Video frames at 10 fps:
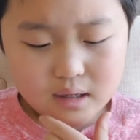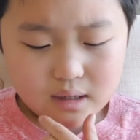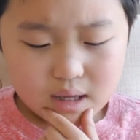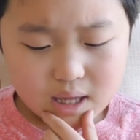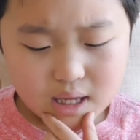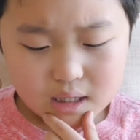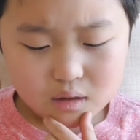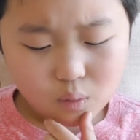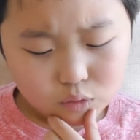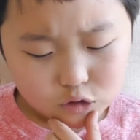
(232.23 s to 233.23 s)

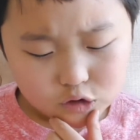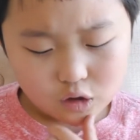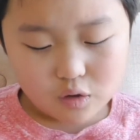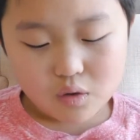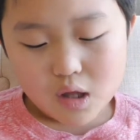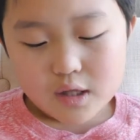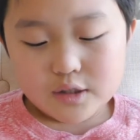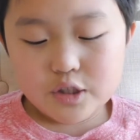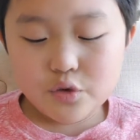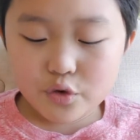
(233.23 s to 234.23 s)
And also,
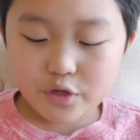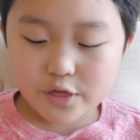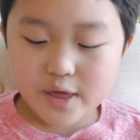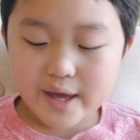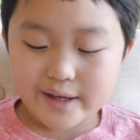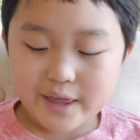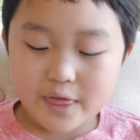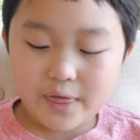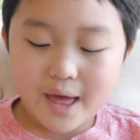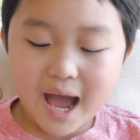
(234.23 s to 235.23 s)
do you think
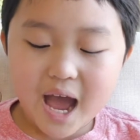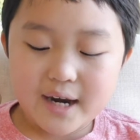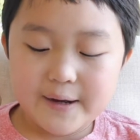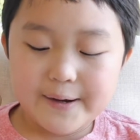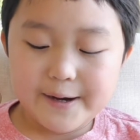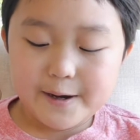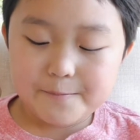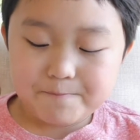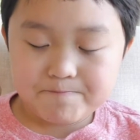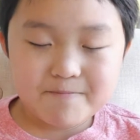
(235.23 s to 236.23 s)
that,
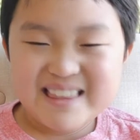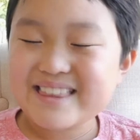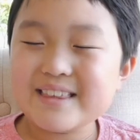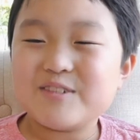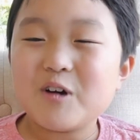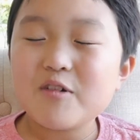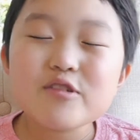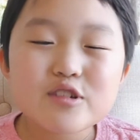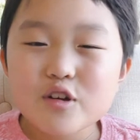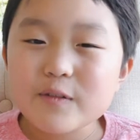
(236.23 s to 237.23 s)
what
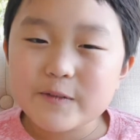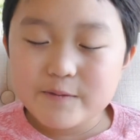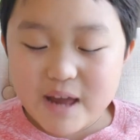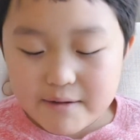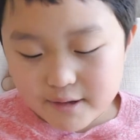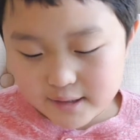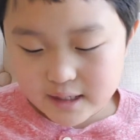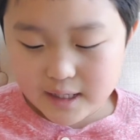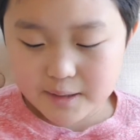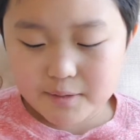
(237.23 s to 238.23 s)
was your favorite
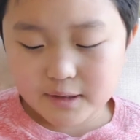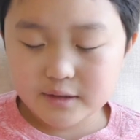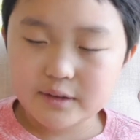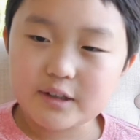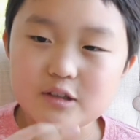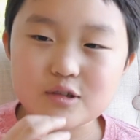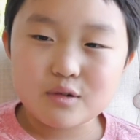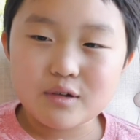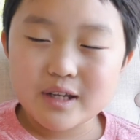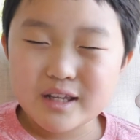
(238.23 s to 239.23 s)
character in the
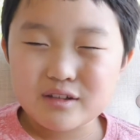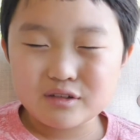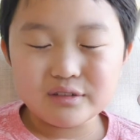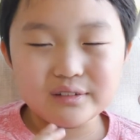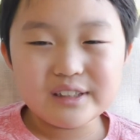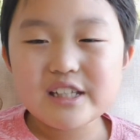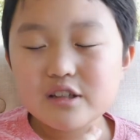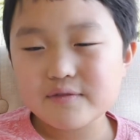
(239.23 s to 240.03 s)
story and your least